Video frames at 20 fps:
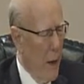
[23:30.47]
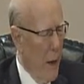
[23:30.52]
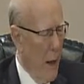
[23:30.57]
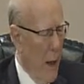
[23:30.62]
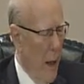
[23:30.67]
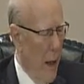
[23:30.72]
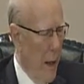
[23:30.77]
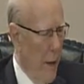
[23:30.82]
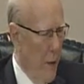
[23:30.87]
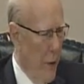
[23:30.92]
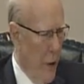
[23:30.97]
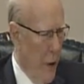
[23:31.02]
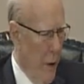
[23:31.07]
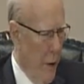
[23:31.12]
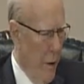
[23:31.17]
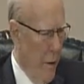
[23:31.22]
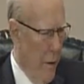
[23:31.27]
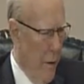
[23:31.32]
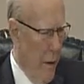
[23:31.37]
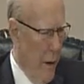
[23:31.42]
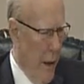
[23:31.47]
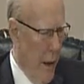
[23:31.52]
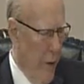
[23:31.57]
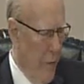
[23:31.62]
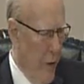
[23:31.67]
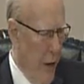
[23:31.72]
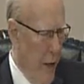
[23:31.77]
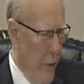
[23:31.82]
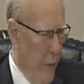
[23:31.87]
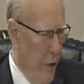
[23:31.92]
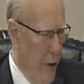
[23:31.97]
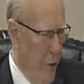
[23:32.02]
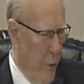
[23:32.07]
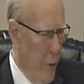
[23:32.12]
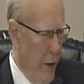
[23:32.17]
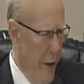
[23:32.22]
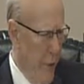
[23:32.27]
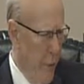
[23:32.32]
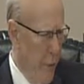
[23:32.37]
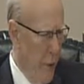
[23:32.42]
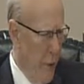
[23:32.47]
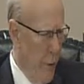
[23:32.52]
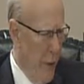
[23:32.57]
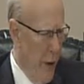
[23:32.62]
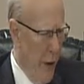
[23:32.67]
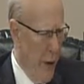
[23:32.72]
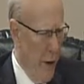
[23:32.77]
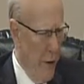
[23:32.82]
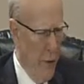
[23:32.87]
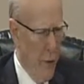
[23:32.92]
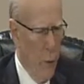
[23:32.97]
and at that retreat we were getting